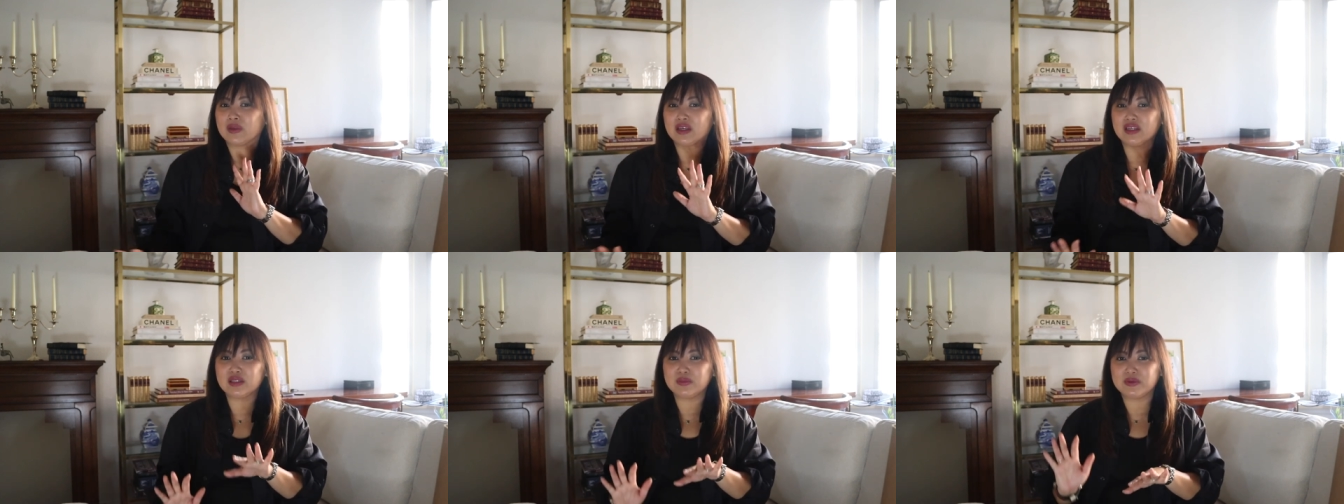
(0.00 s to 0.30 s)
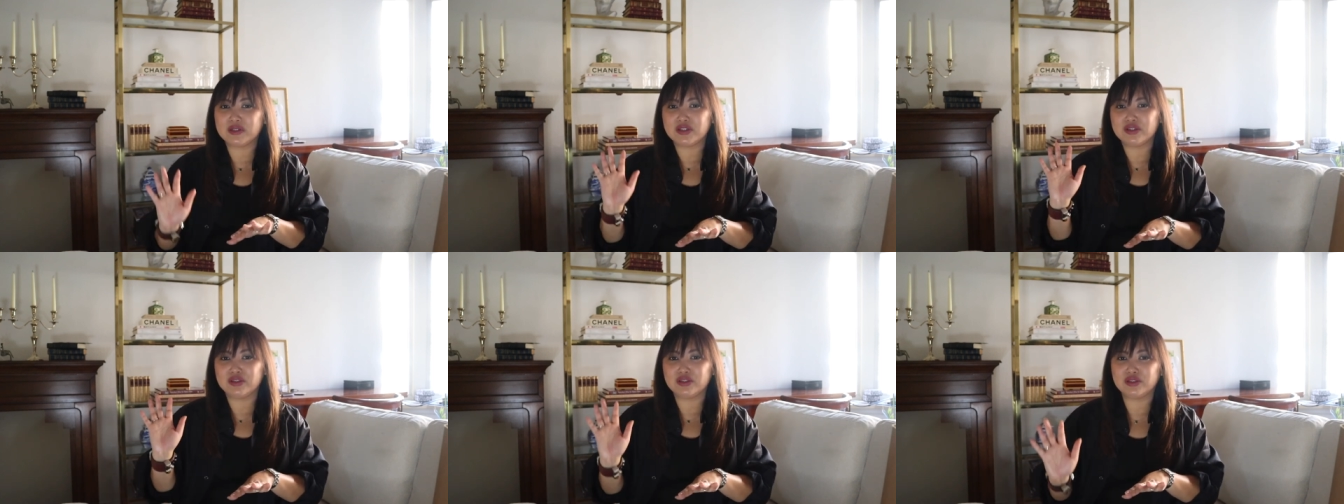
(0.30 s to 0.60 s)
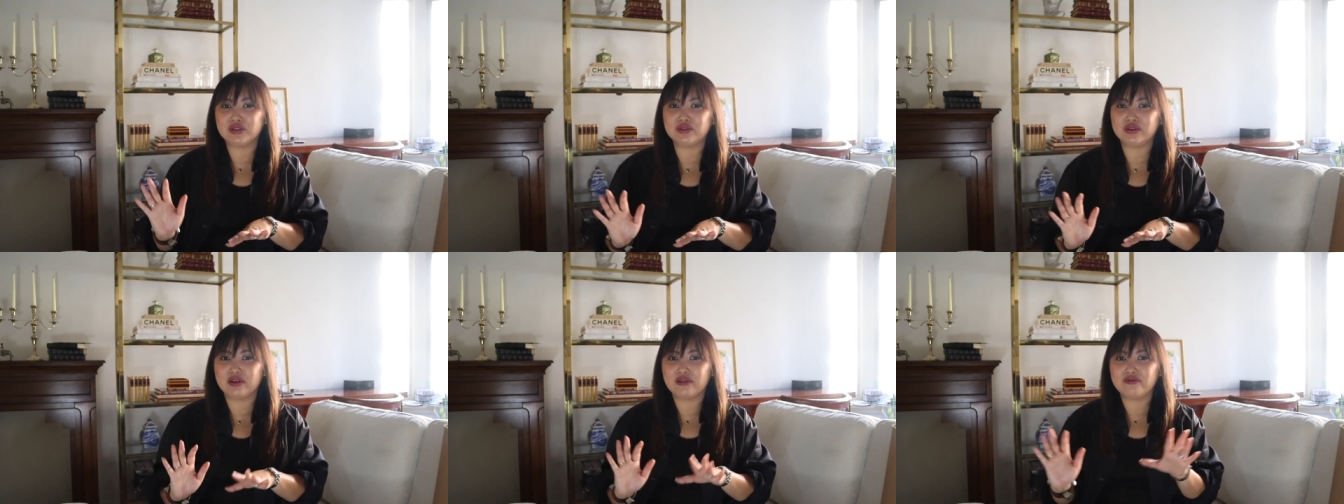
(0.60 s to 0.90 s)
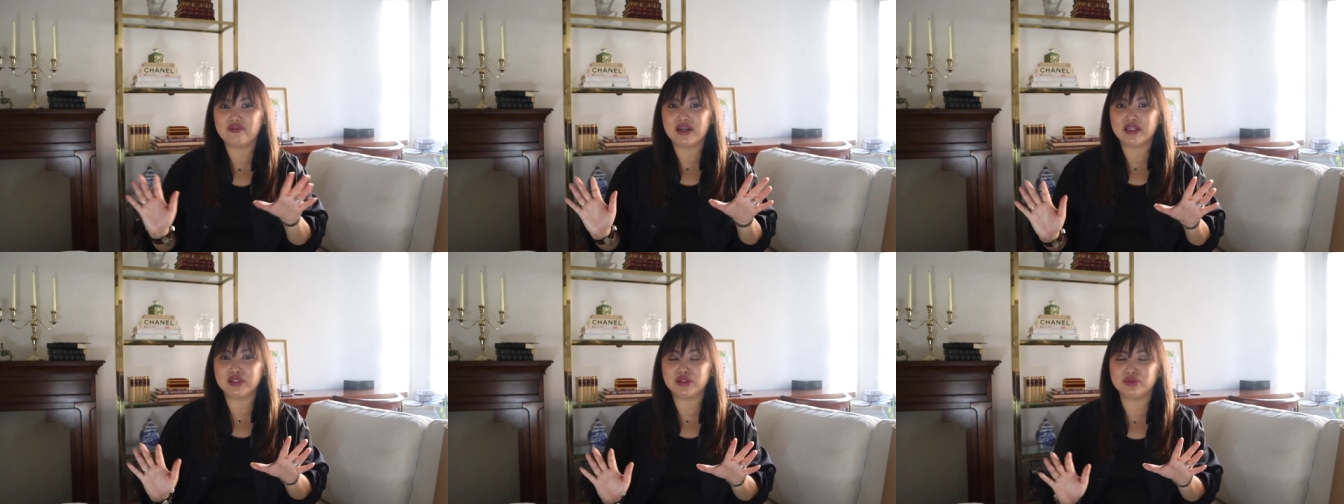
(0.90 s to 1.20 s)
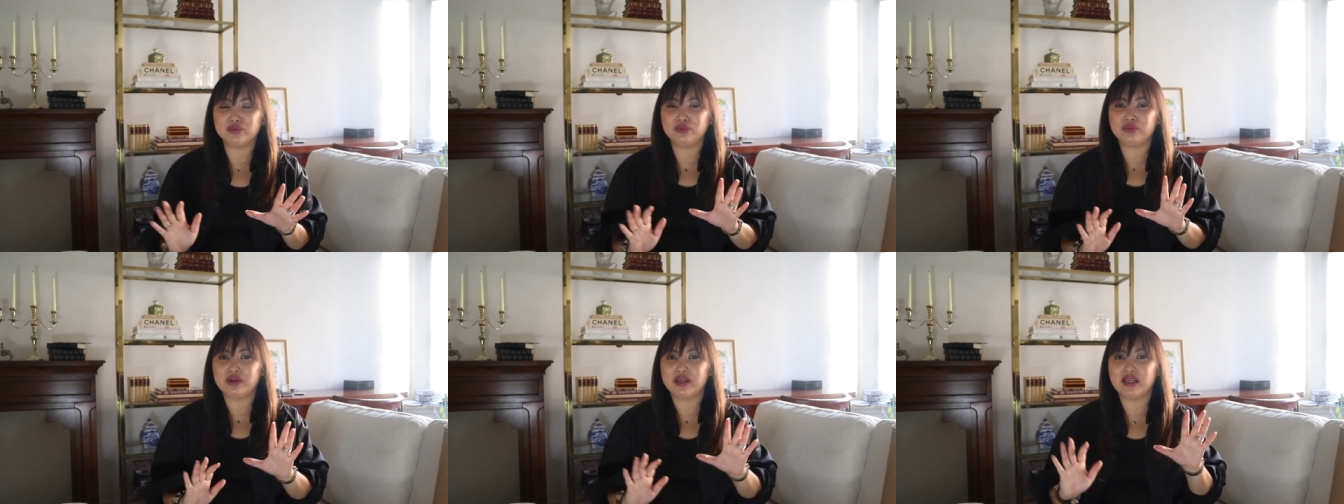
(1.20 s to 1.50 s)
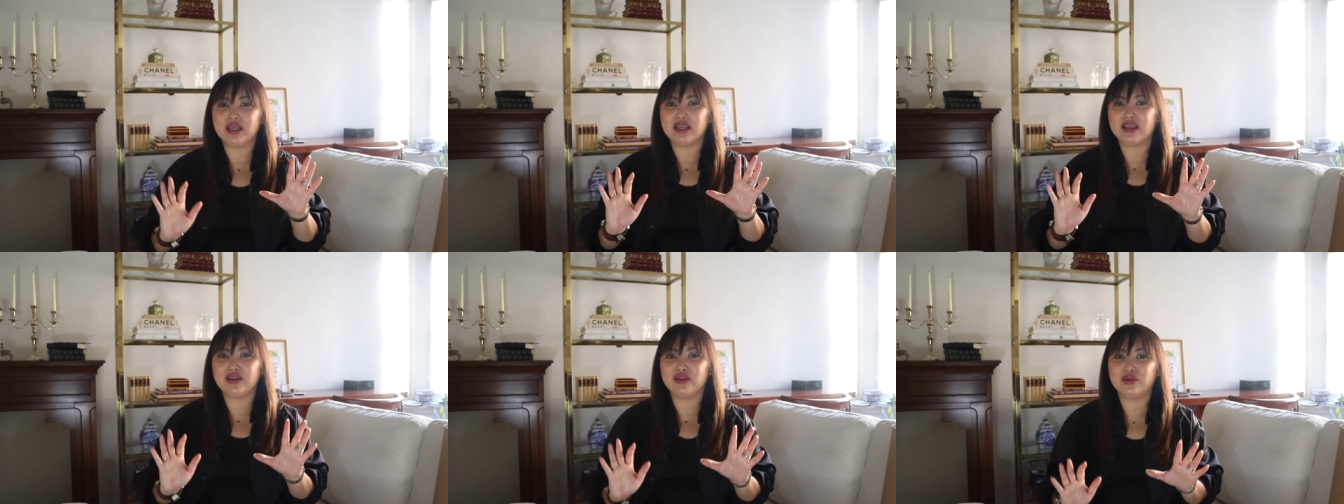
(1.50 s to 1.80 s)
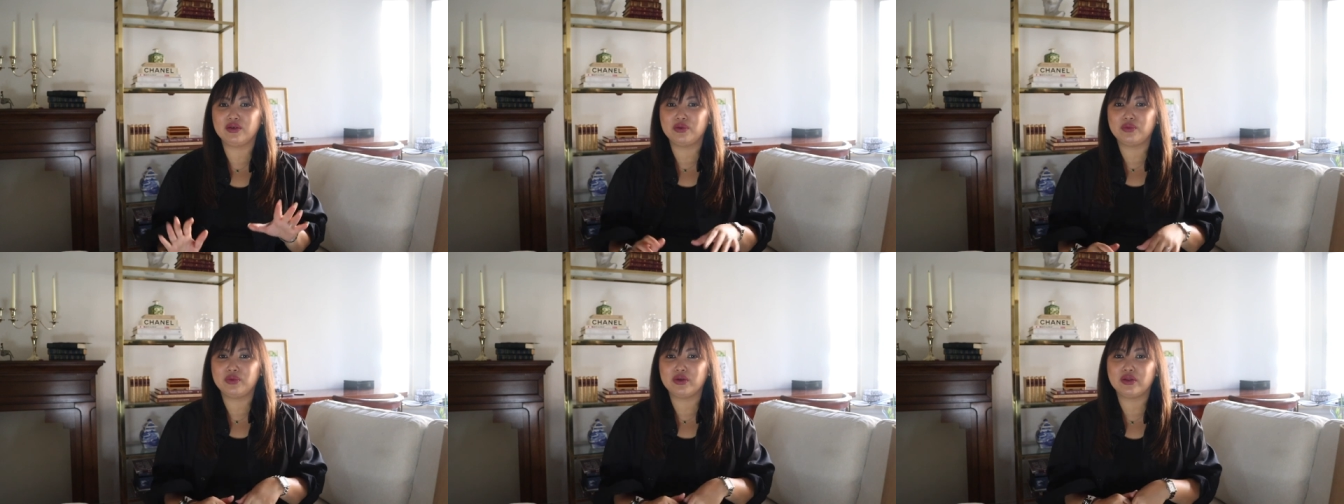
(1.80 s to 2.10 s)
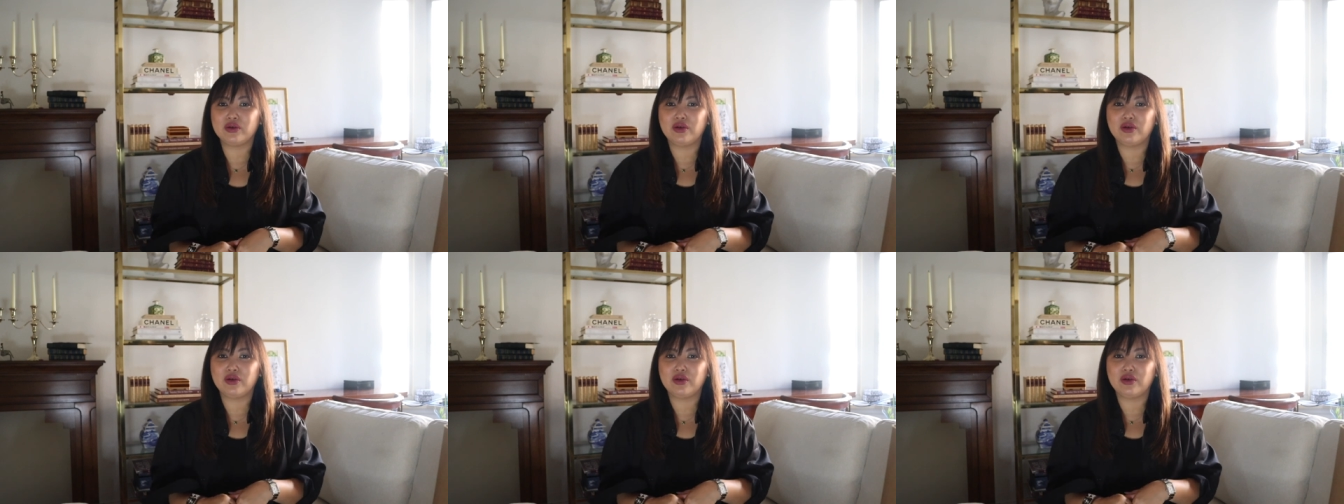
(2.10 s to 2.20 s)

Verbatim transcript: especially during fashion week you know with